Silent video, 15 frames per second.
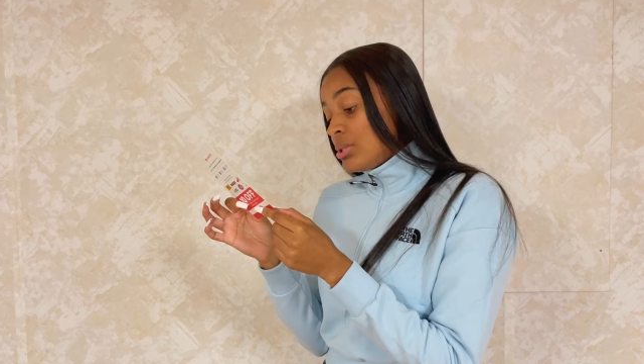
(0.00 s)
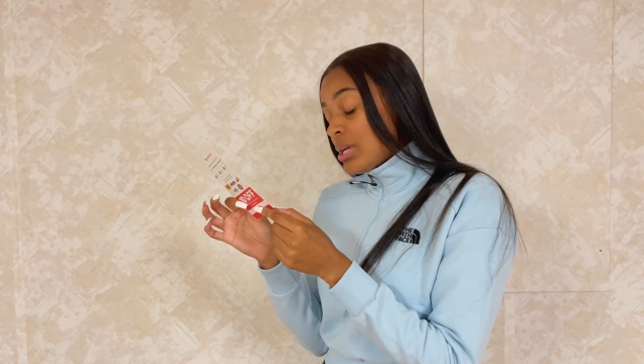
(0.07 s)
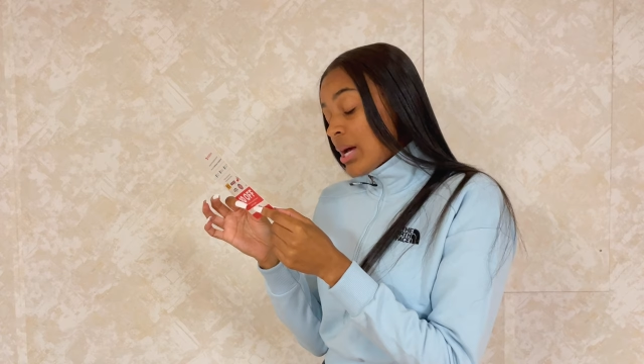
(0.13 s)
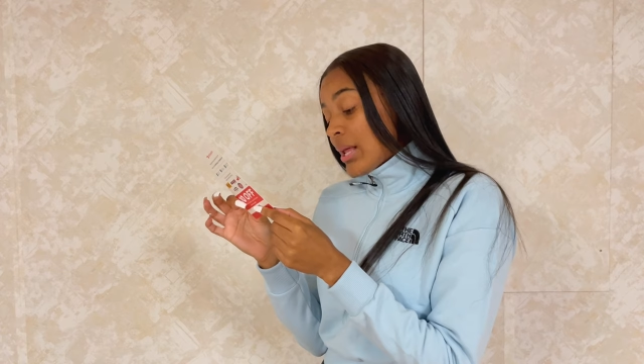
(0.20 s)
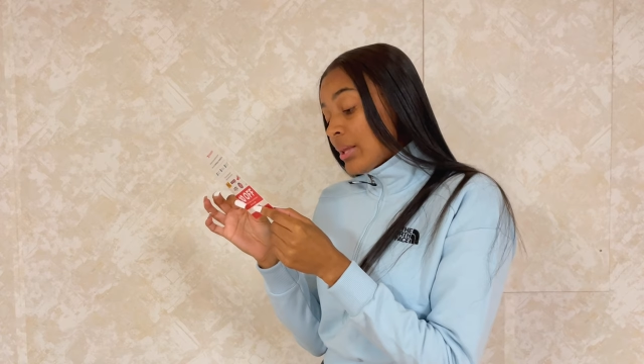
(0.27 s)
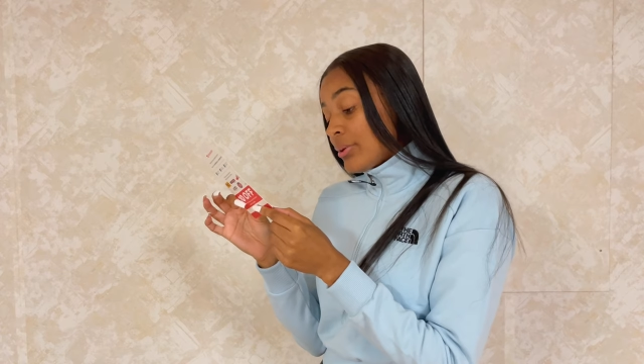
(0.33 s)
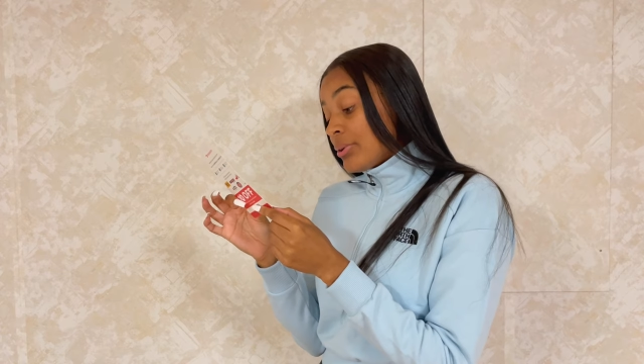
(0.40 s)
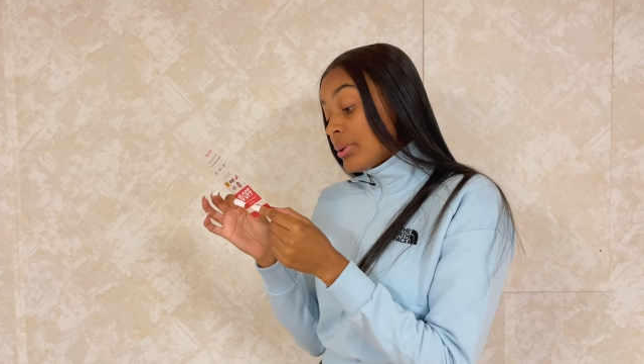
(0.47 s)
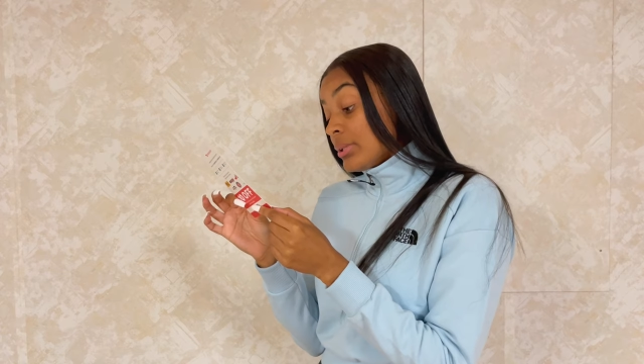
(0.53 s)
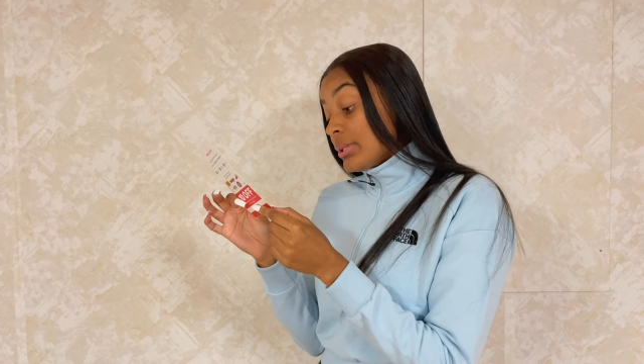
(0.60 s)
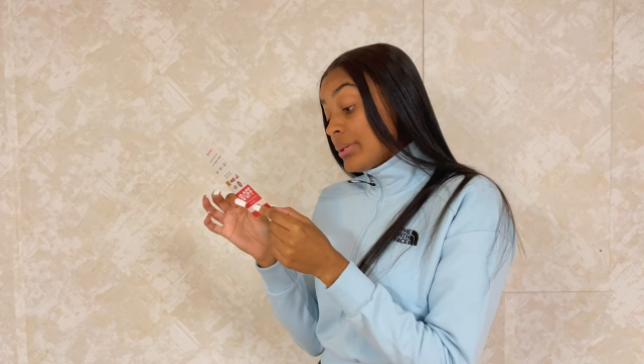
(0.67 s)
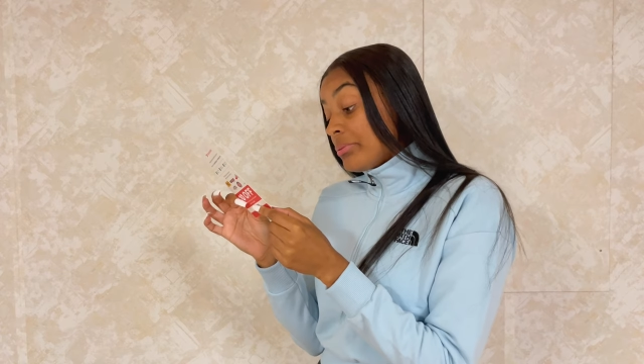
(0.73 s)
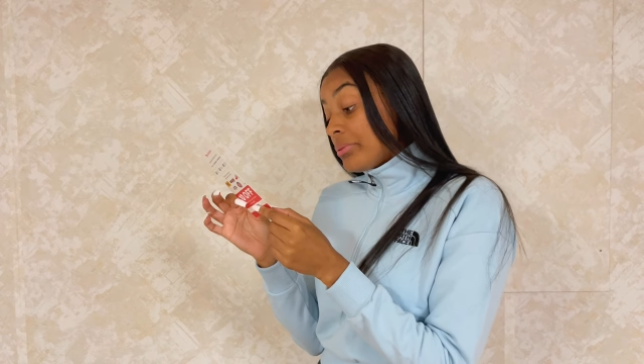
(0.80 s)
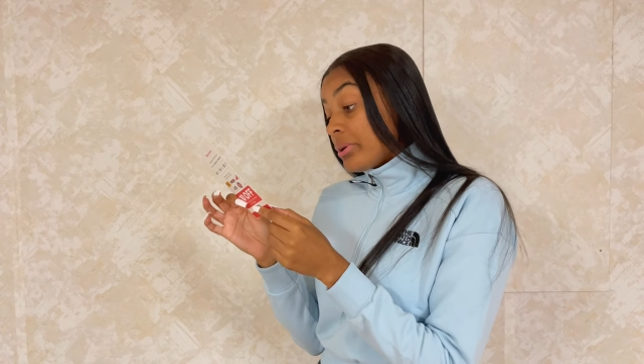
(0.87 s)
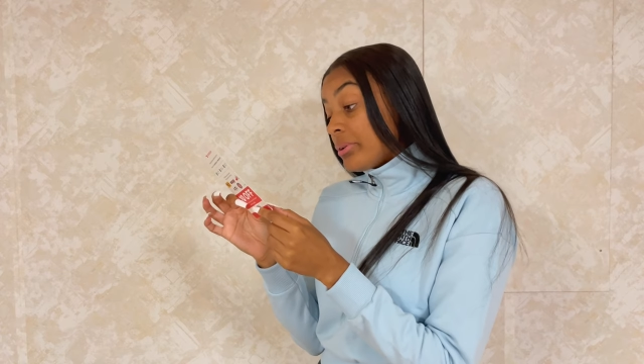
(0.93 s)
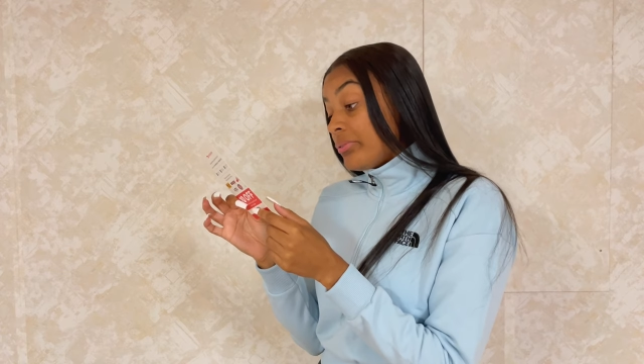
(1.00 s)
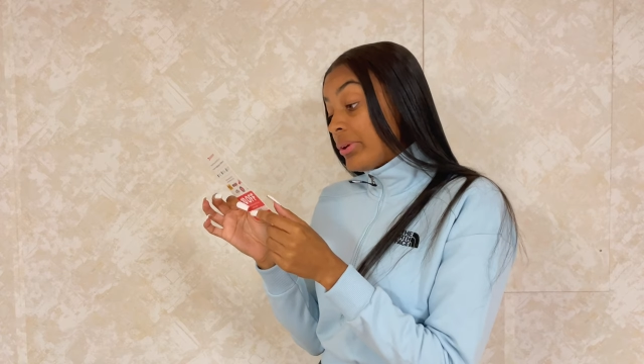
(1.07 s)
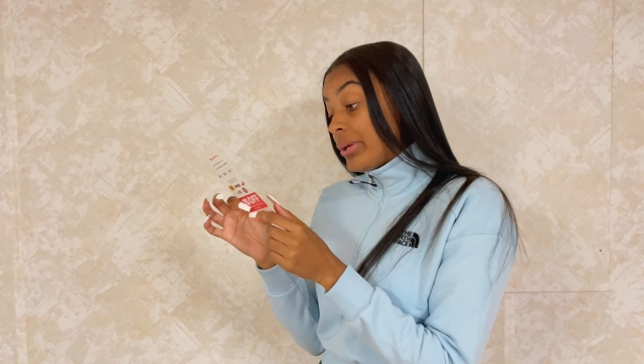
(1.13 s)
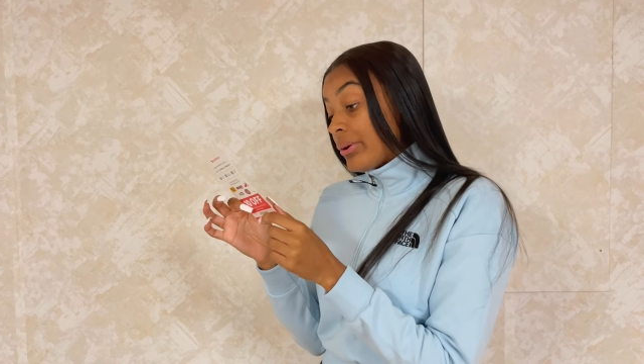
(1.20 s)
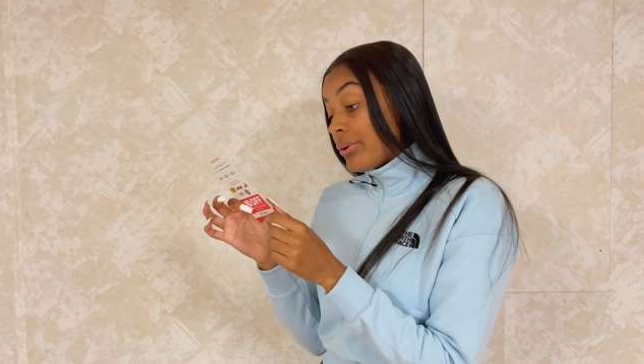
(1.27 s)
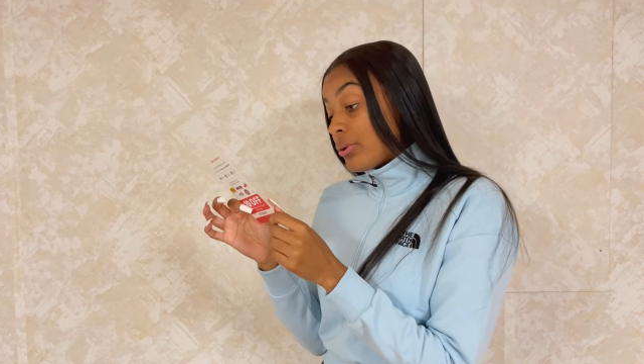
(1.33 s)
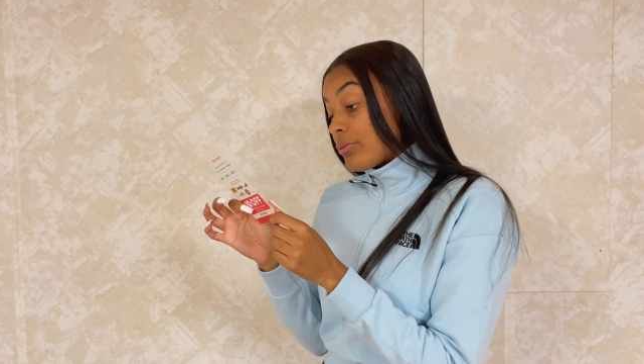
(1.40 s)
delivery
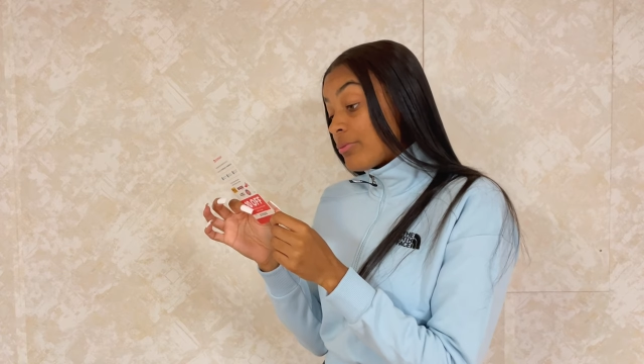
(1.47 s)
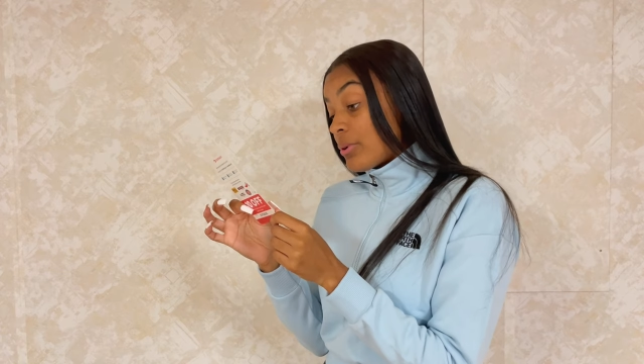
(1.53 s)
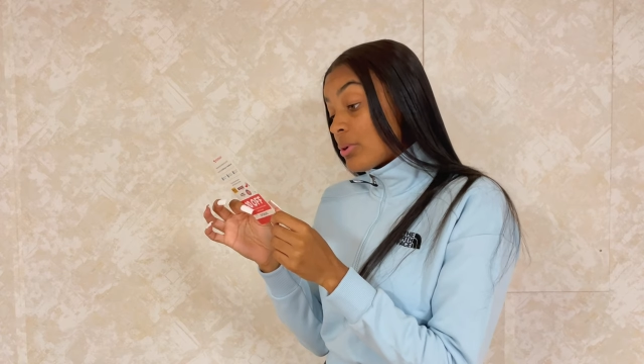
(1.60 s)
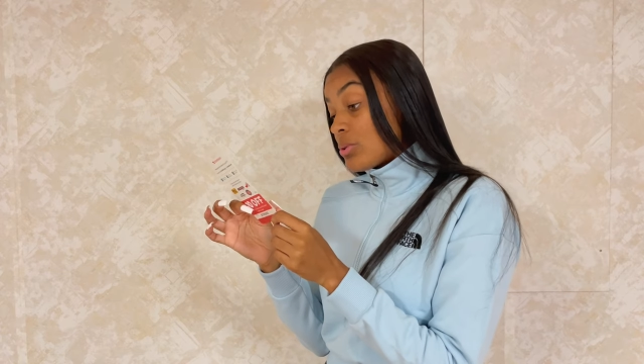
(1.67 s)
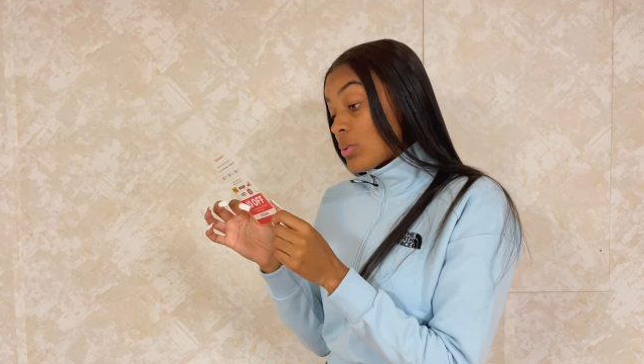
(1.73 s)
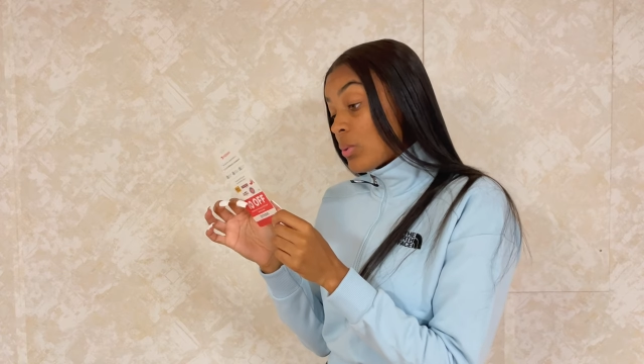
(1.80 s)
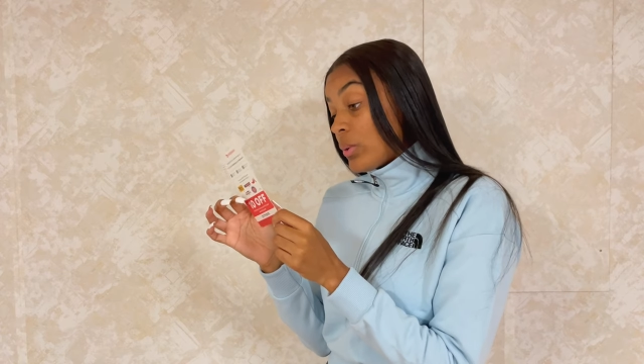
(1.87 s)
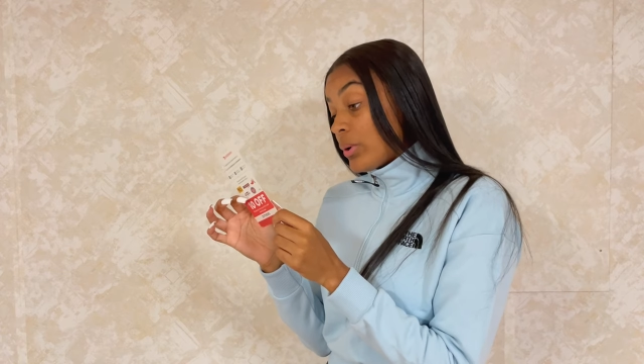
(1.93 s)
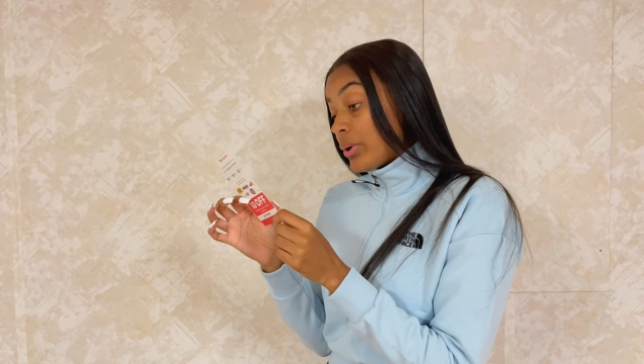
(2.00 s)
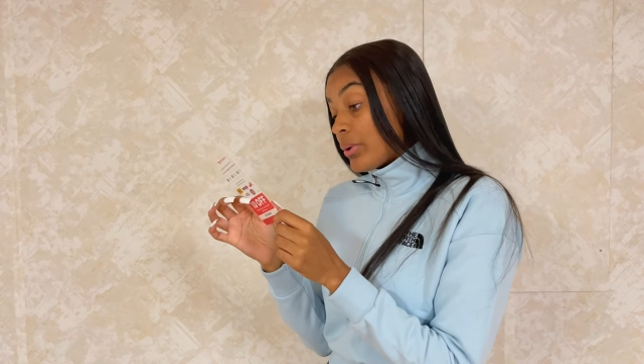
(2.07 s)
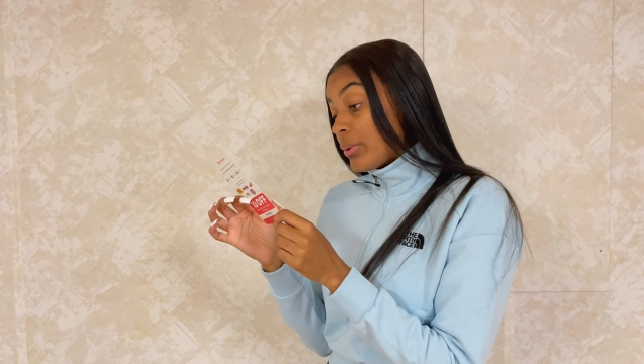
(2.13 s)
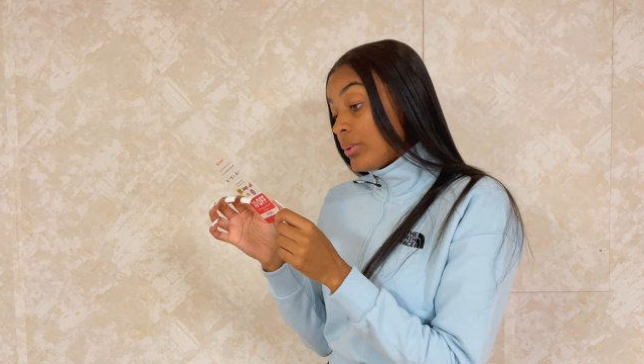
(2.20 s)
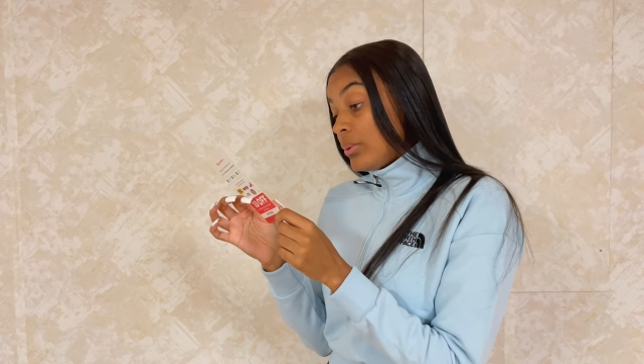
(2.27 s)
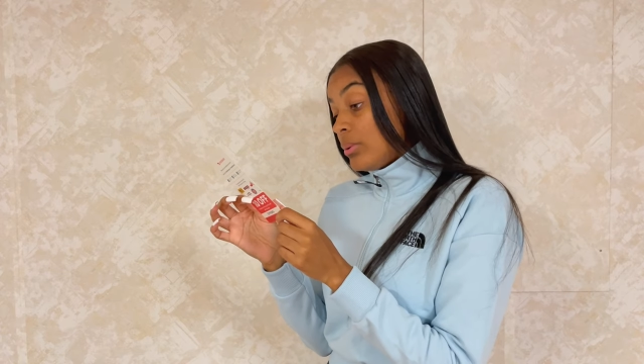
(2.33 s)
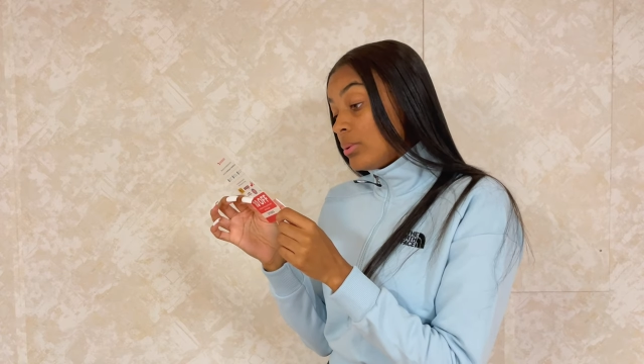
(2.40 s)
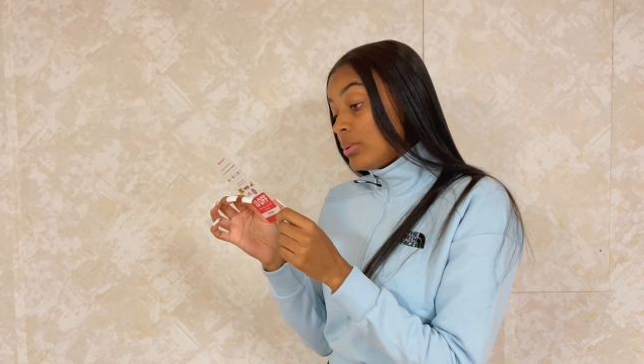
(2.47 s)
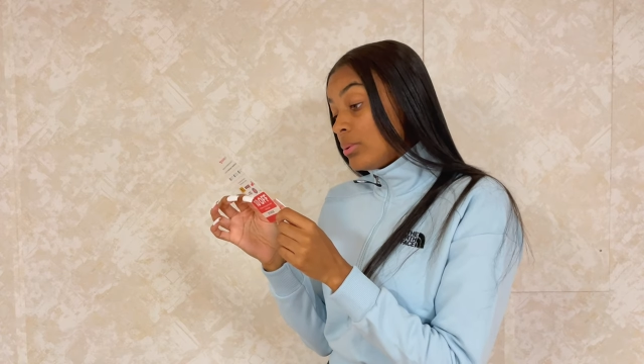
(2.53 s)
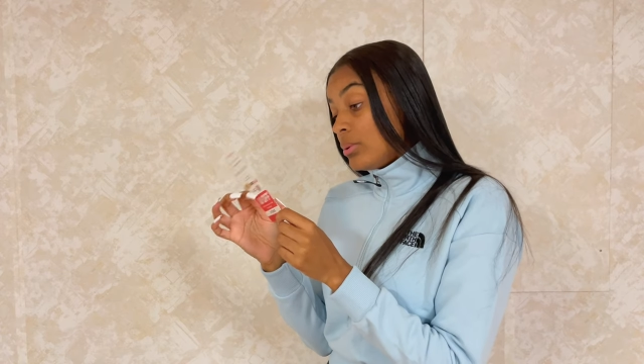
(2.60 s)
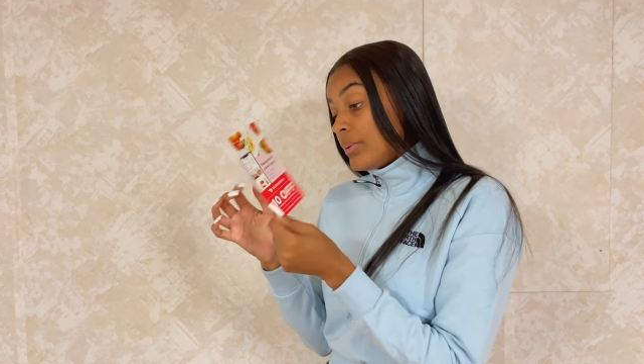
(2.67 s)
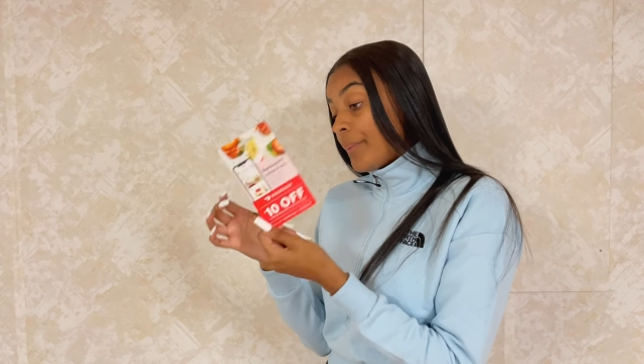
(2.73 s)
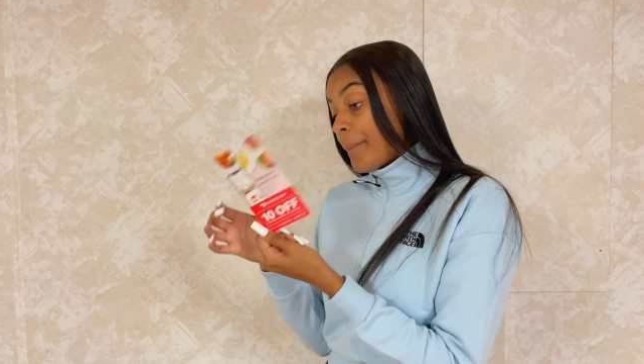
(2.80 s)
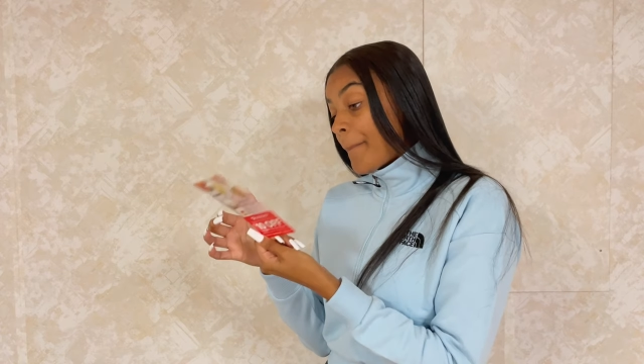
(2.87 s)
fee on your first order. Ooh.